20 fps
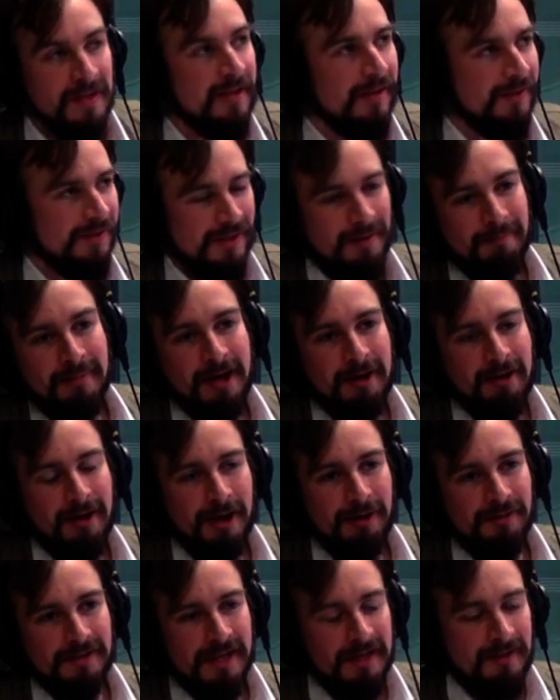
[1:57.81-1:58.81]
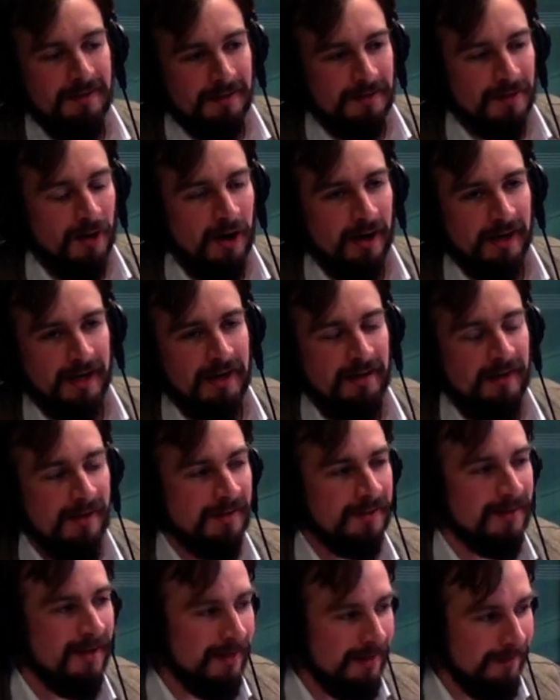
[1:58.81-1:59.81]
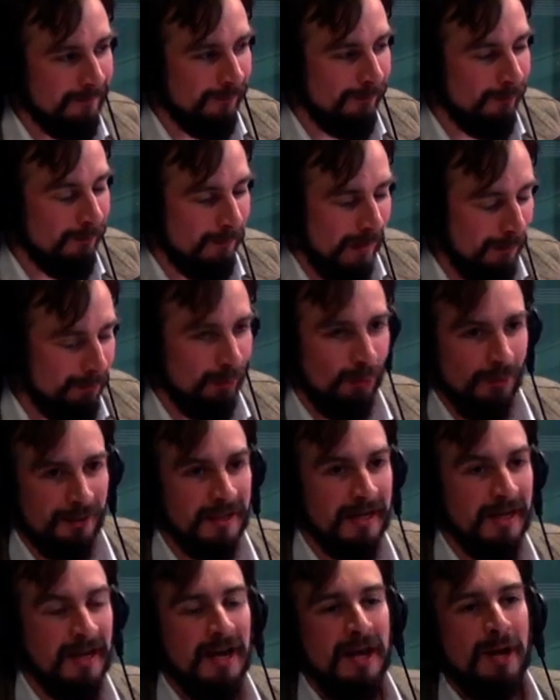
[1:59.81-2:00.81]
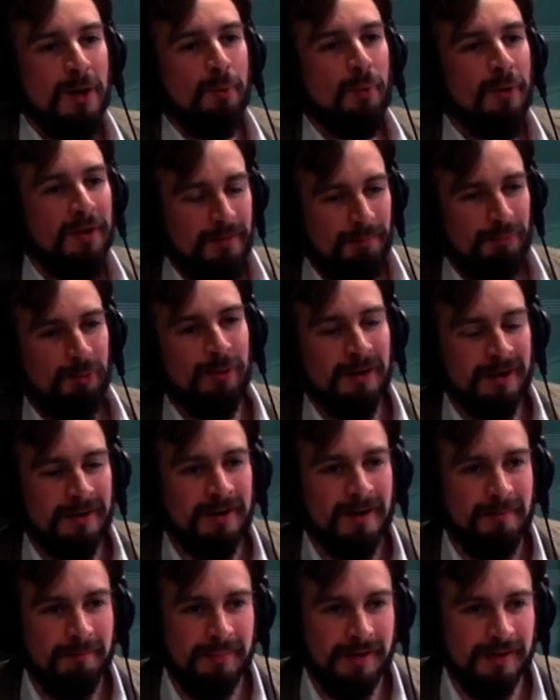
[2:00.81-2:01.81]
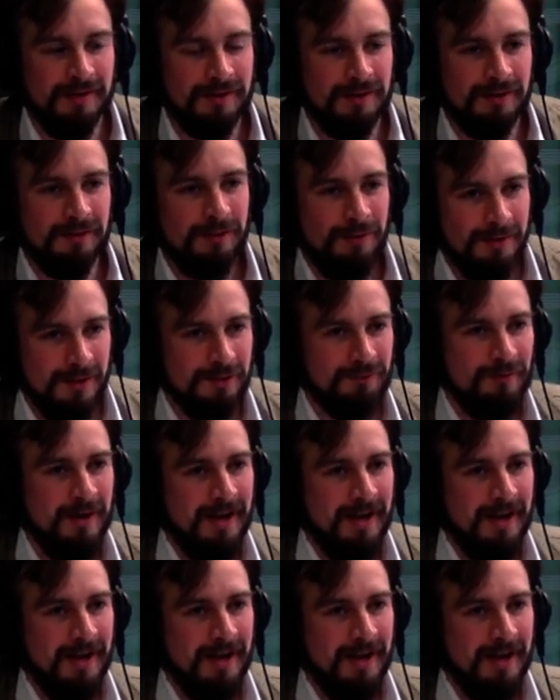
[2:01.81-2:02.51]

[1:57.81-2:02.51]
somehow out in the dark in this tiny boat with a broken compass to this